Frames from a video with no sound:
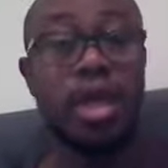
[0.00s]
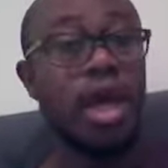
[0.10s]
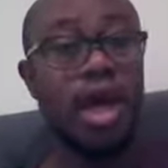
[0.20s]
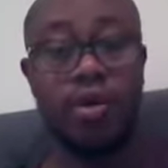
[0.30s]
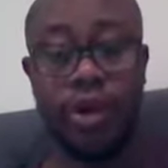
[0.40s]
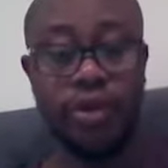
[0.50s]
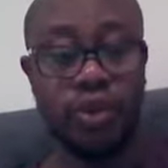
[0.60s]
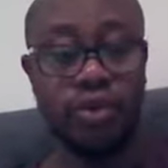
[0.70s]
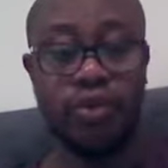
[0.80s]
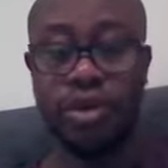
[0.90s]
When you
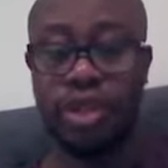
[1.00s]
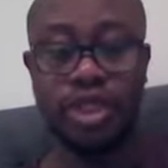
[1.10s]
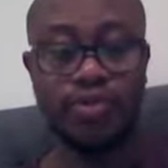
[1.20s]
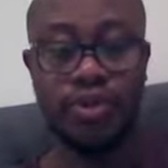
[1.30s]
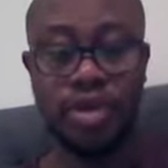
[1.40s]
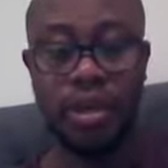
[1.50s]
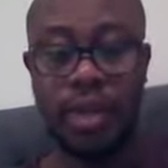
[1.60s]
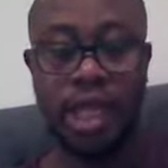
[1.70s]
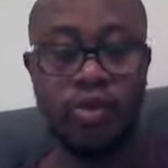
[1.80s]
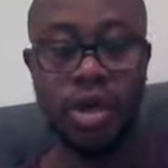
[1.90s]
want to run this program,
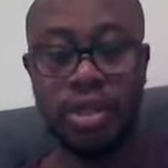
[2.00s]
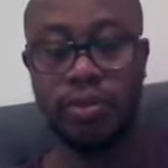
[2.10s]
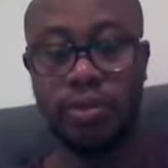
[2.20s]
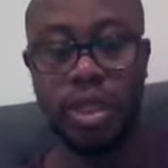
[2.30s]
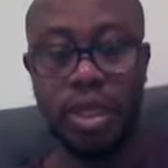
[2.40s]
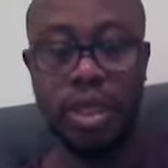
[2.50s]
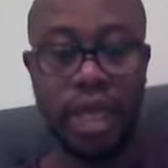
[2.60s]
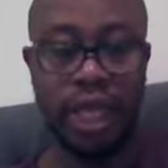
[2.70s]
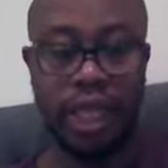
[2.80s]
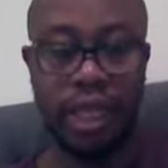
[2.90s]
like you want to
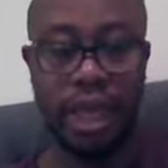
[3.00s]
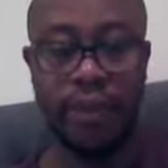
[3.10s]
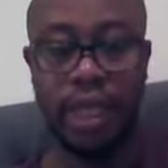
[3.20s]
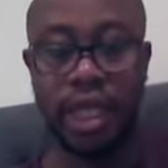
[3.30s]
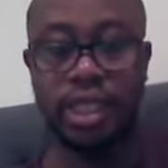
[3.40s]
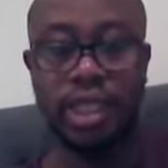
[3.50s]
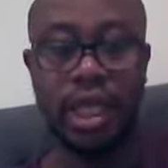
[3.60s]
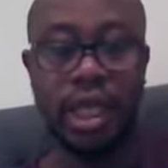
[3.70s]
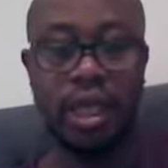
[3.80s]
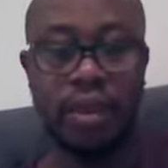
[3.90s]
get
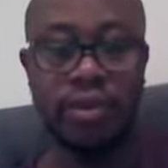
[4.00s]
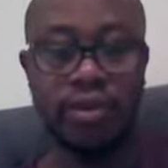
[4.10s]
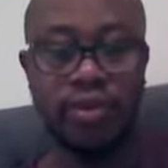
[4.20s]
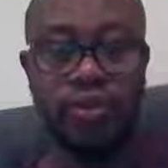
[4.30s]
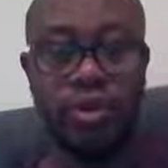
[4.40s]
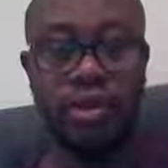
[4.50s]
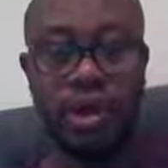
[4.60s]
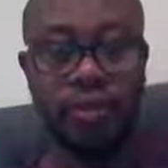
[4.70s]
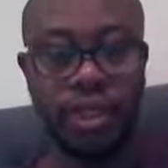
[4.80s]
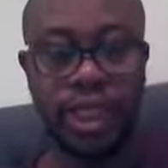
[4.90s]
the to
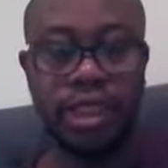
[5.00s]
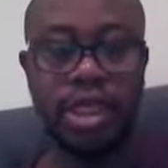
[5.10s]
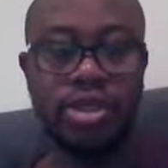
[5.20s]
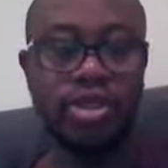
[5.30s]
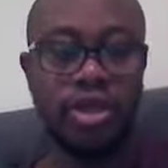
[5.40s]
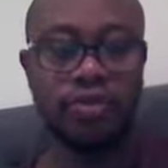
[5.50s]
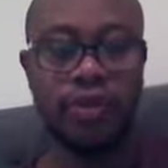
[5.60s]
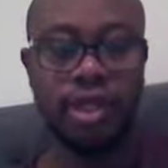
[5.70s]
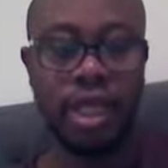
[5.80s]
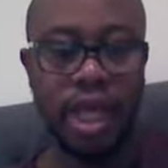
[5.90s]
update it, you just
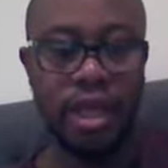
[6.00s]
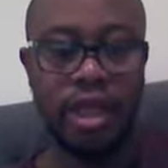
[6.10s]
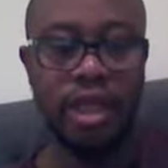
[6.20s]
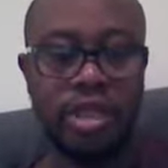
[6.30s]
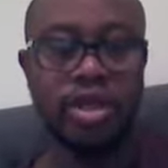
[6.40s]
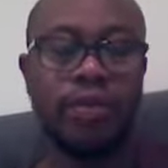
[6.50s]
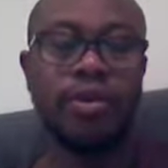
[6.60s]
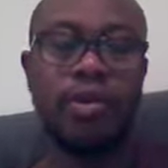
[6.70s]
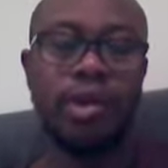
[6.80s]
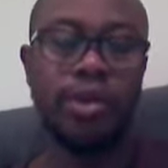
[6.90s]
for the ATOP,
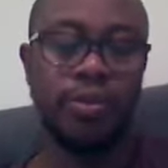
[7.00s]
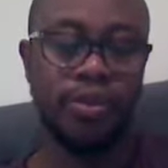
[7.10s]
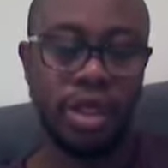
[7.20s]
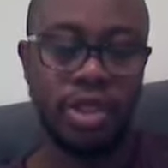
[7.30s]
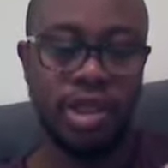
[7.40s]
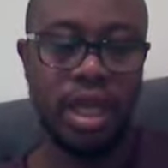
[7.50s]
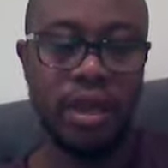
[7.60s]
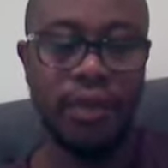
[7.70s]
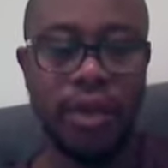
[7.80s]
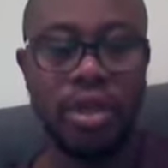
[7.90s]
you press
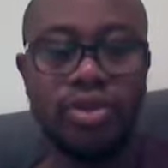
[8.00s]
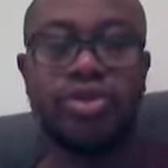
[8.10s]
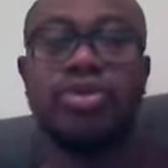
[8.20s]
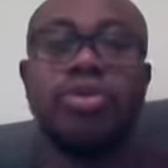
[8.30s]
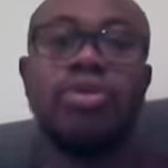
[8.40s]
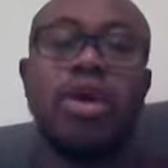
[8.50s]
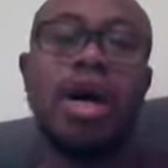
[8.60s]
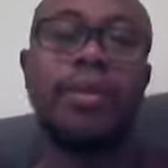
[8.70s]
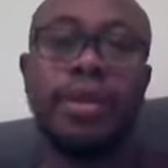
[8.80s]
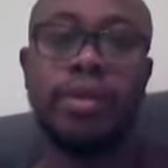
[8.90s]
sudo
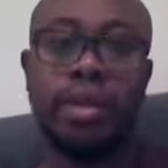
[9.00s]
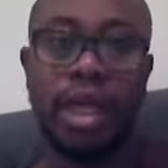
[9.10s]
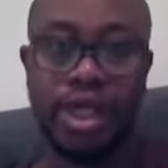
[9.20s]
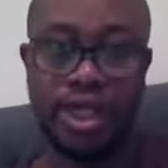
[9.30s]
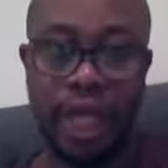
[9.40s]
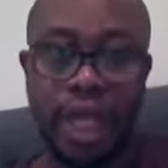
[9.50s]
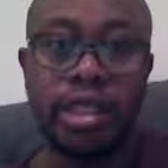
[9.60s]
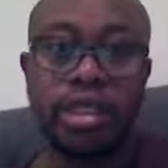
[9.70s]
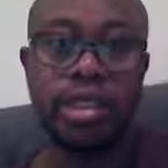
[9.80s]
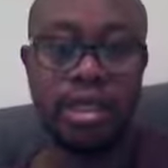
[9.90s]
apt-get